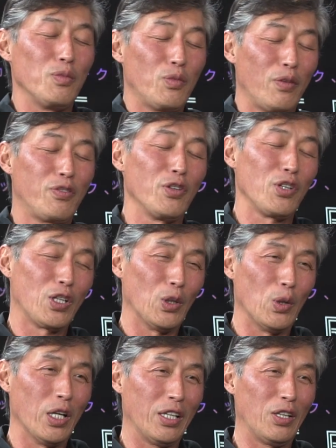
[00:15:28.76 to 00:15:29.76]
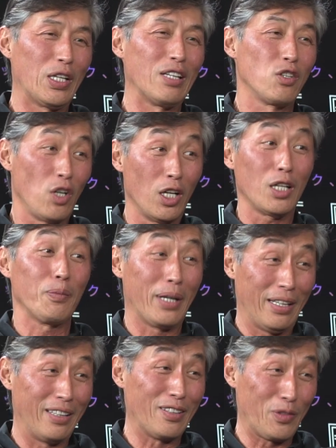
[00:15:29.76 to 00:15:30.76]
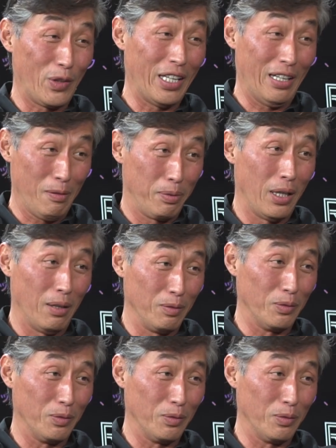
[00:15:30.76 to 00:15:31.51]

before you go on, you can talk about this without any problem,